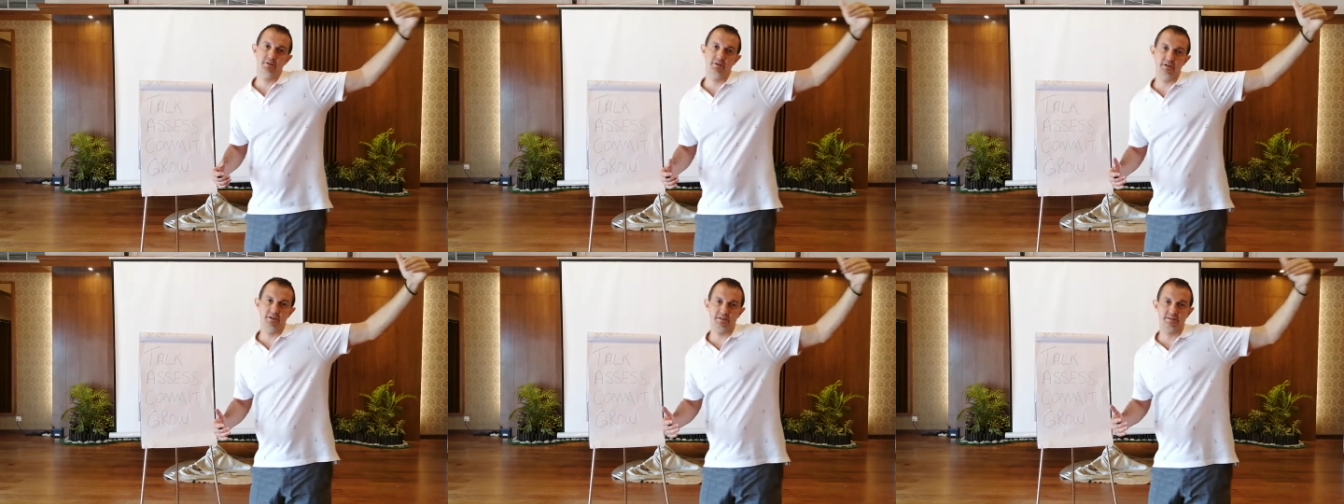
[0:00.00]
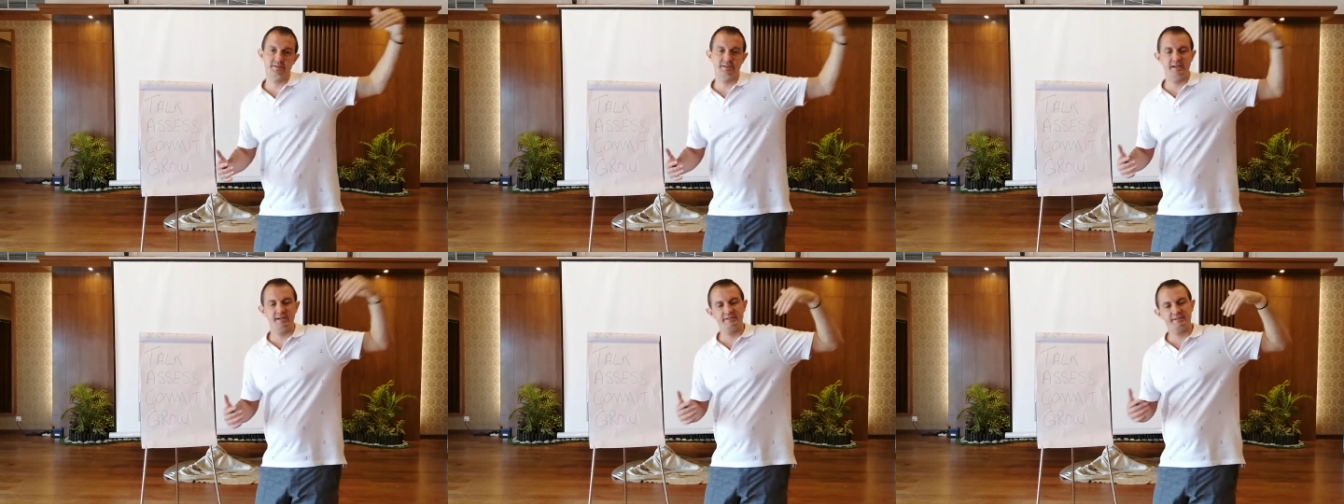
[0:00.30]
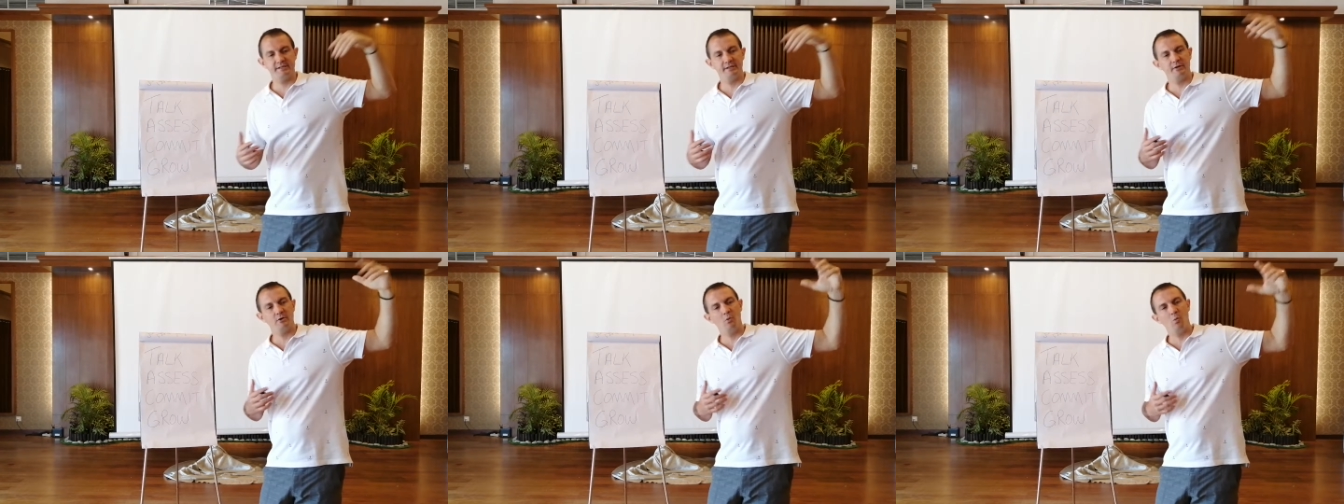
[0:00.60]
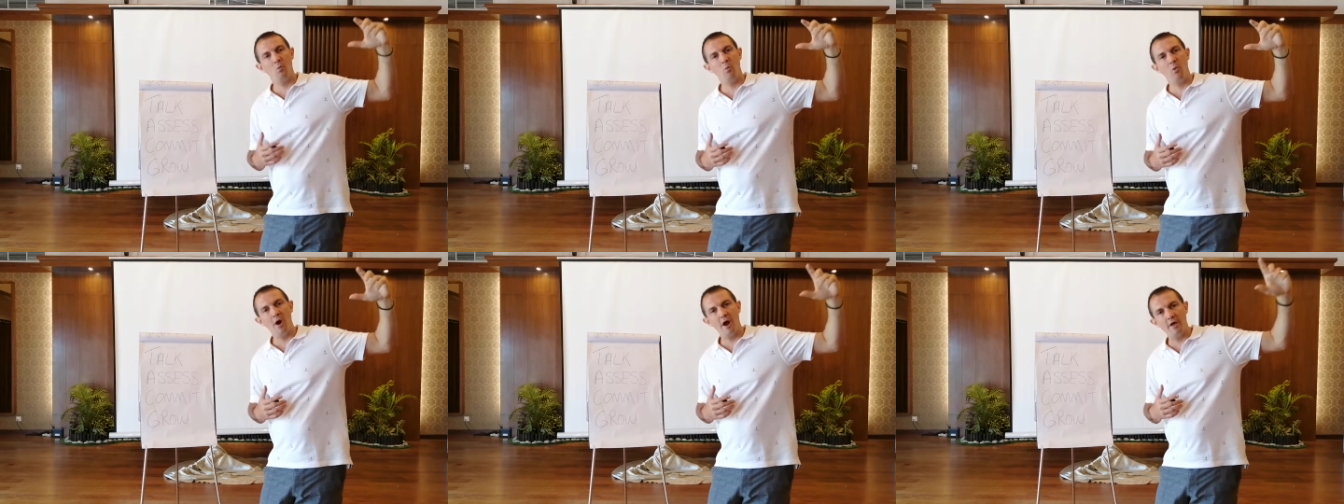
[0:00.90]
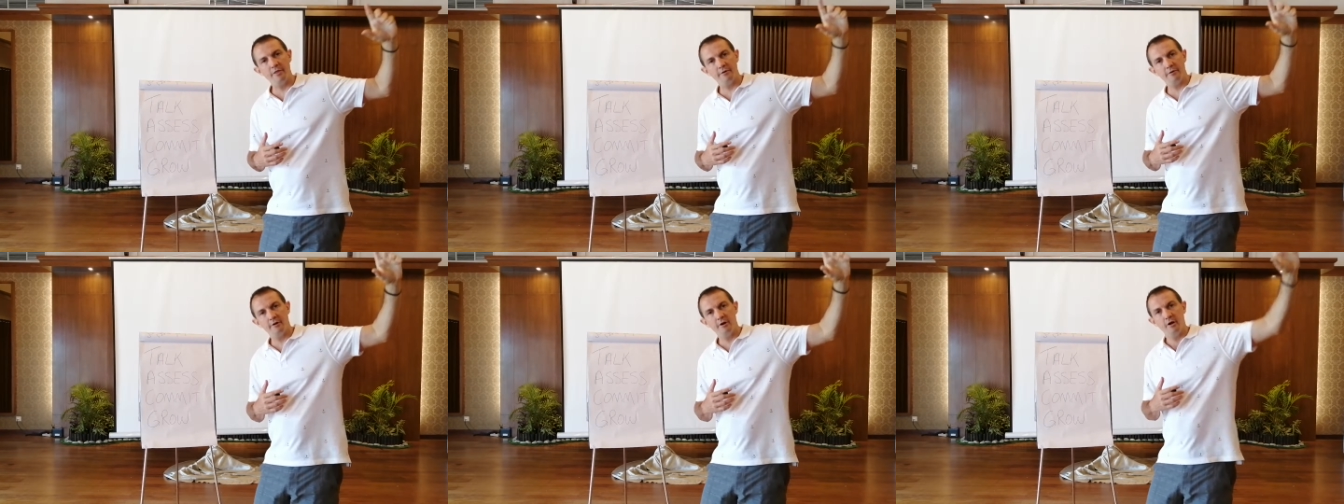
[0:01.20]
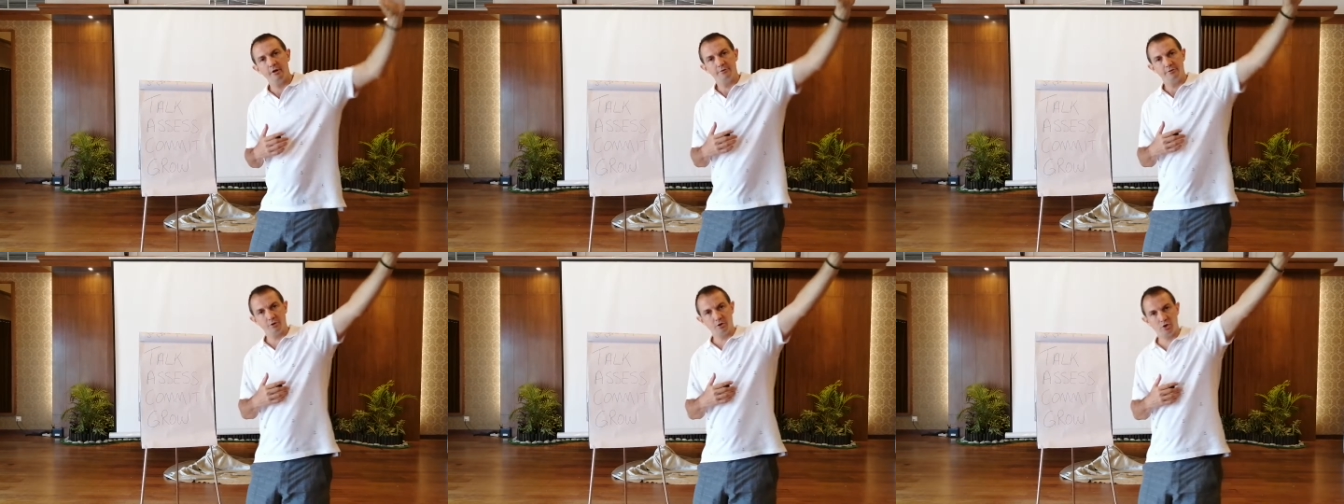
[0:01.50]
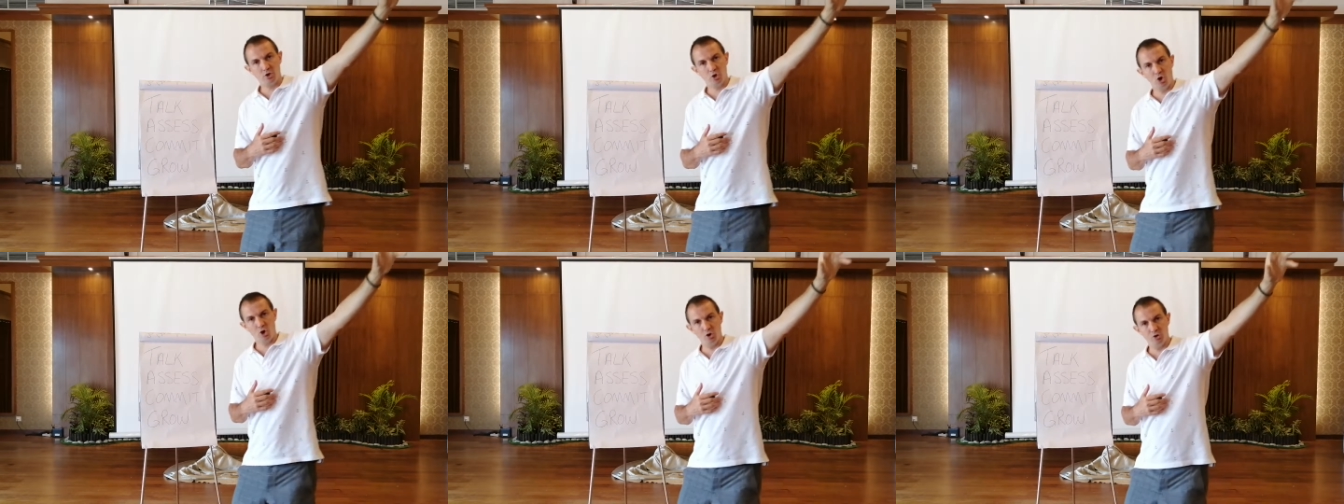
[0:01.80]
the assessing whether the
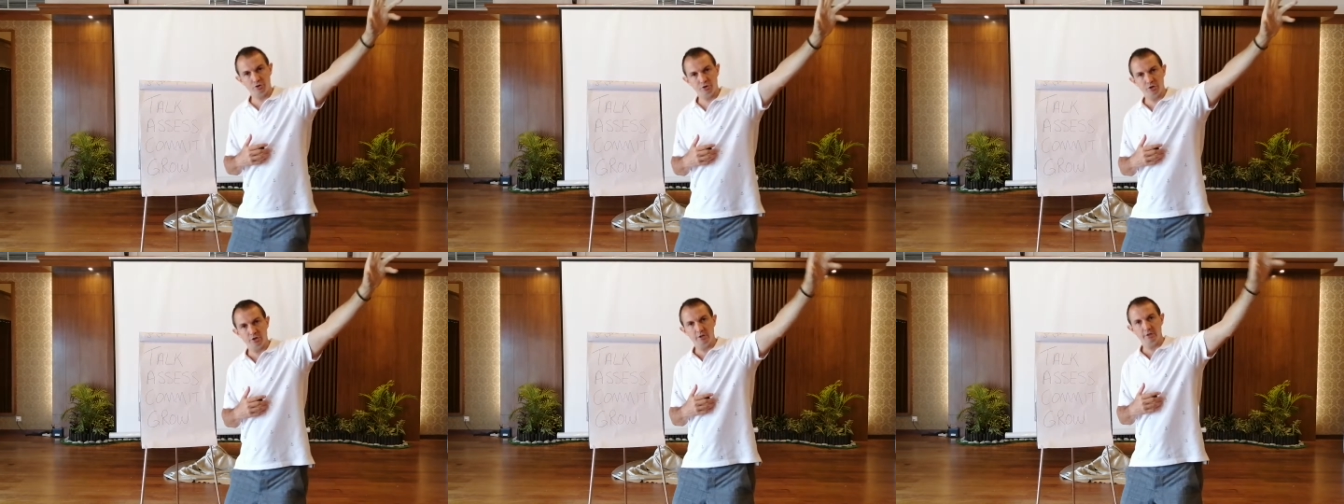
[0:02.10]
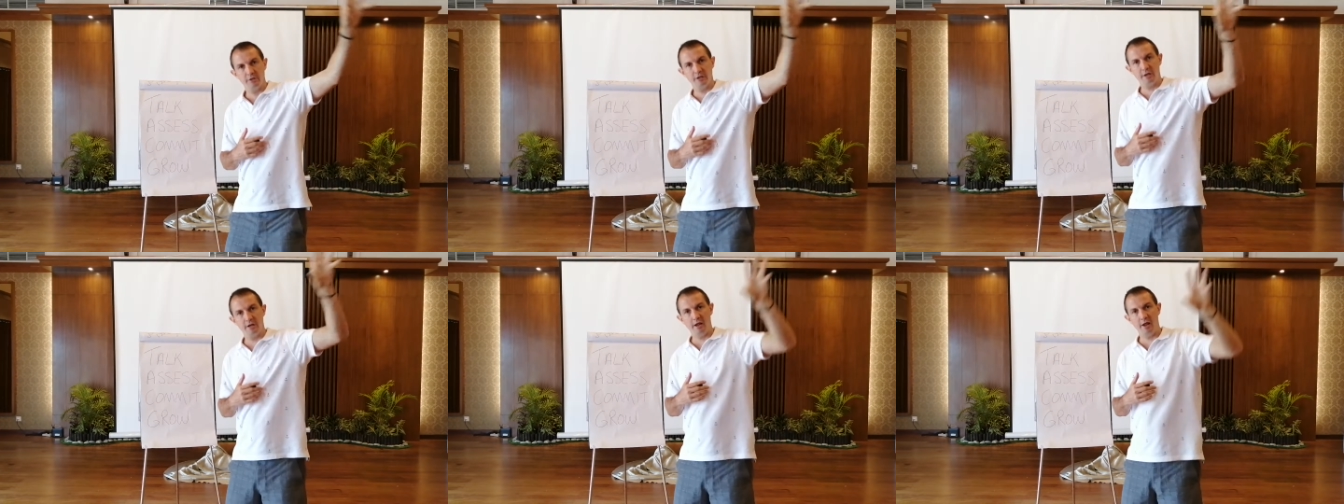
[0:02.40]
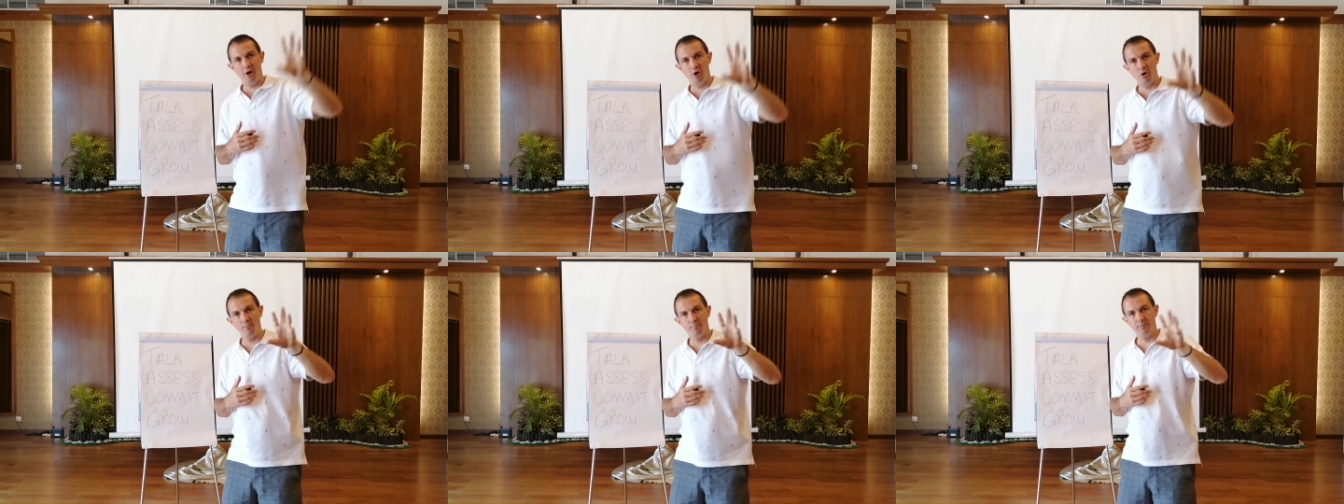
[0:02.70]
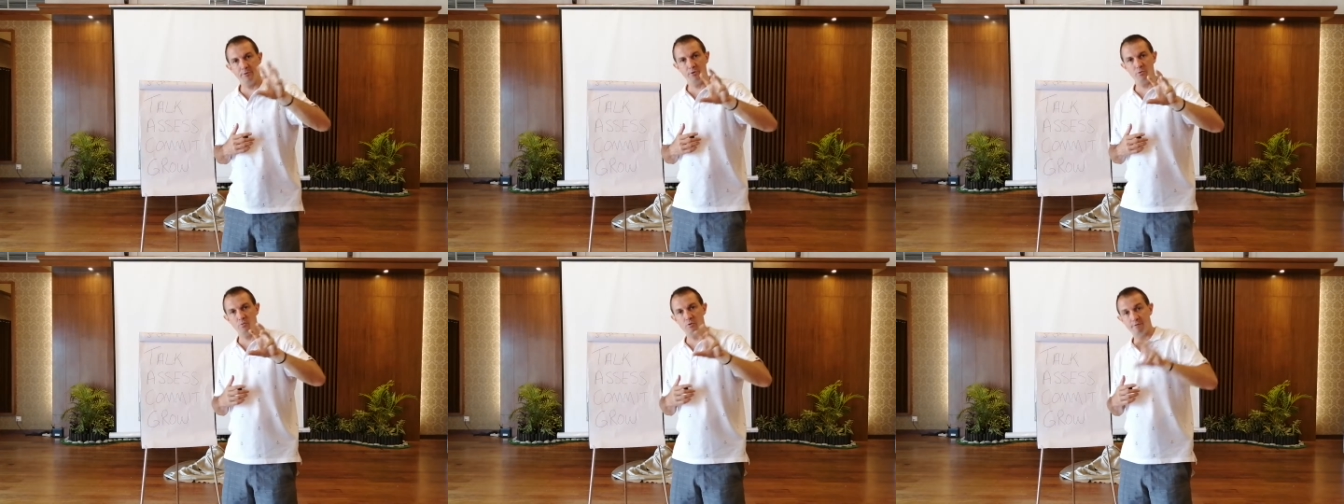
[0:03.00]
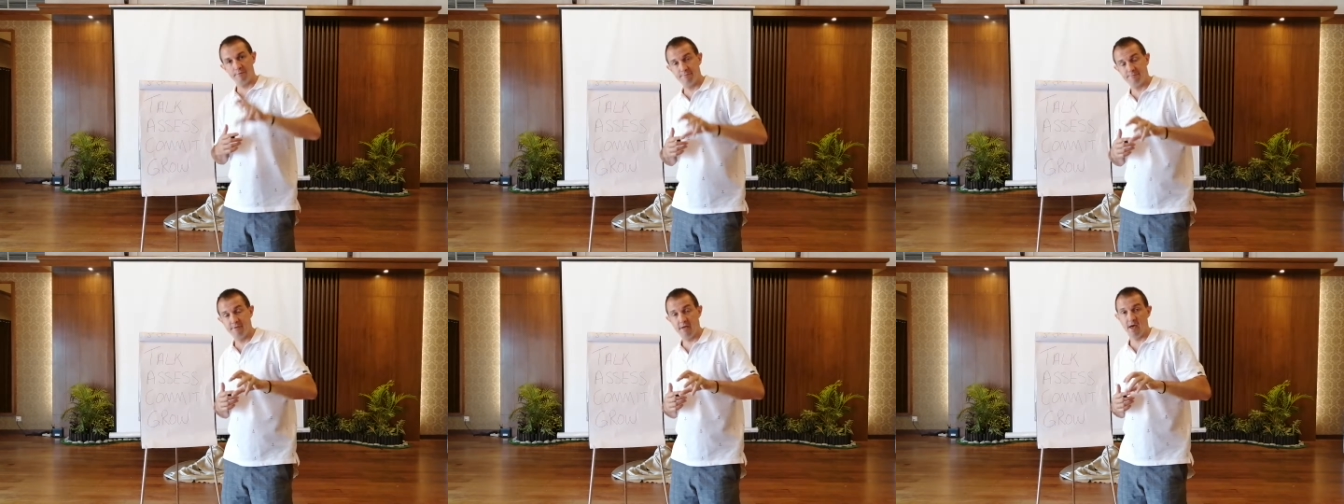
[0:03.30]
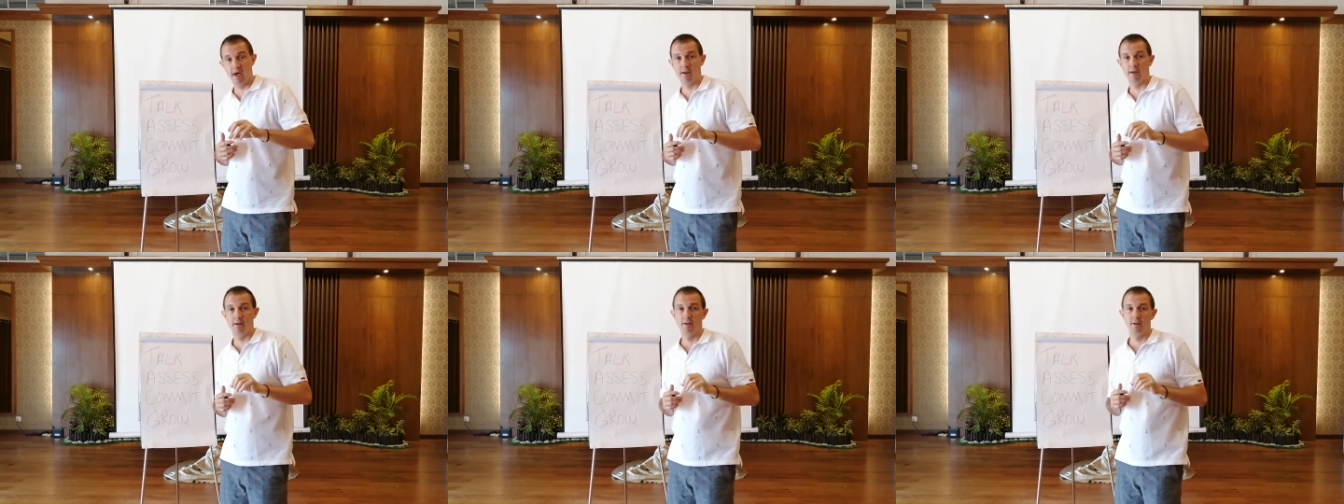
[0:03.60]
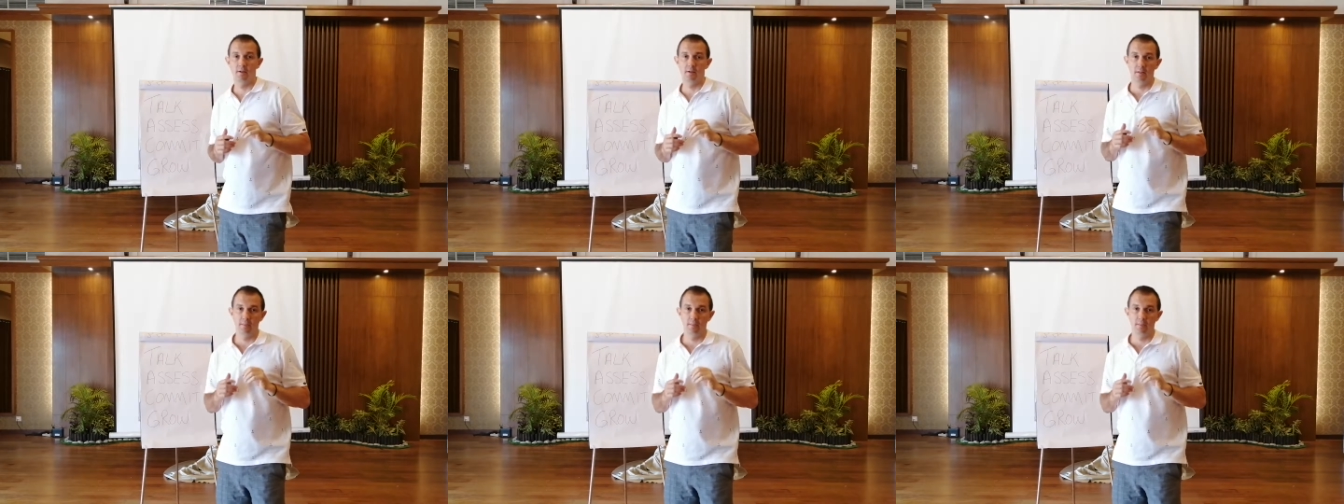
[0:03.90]
coach can help you with that.